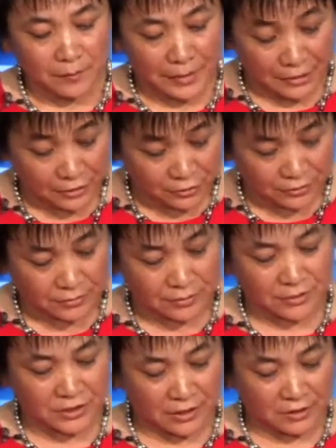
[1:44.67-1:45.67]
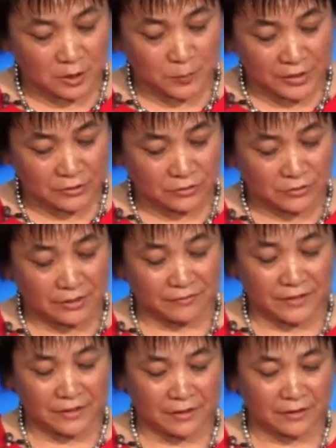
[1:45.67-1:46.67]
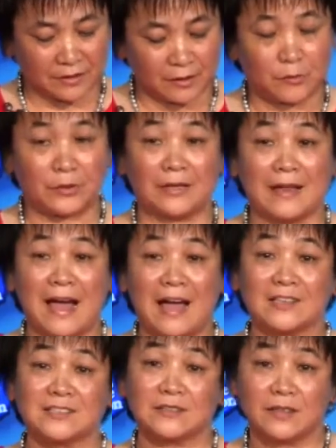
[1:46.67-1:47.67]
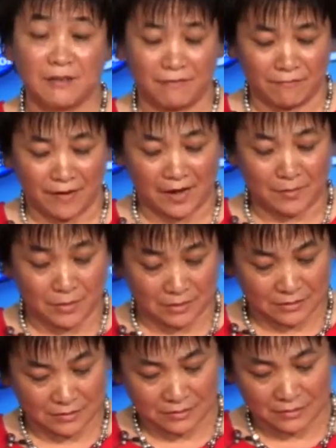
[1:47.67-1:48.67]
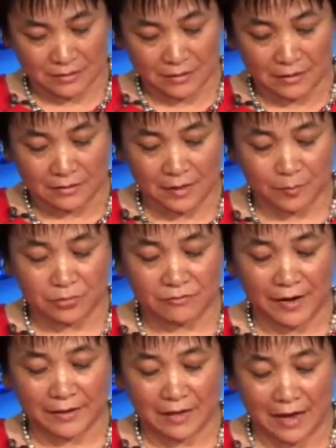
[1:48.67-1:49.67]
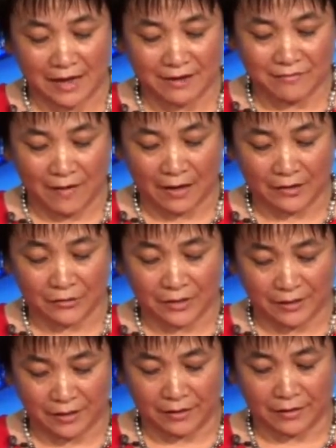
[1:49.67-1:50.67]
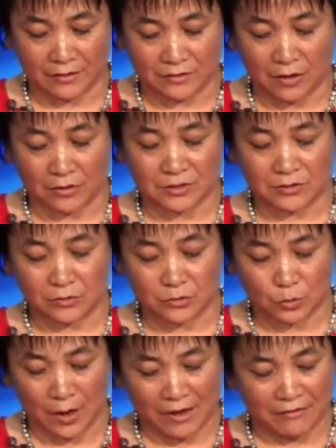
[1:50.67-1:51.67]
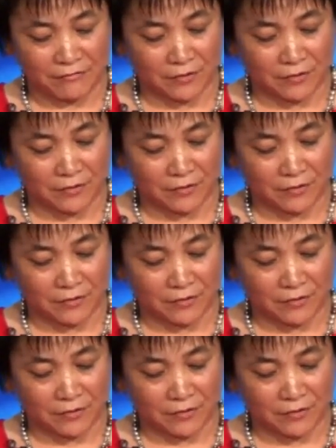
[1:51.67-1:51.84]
patients, Chinese patients, to have care in a relaxed environment that provide high-value care. It is also a drive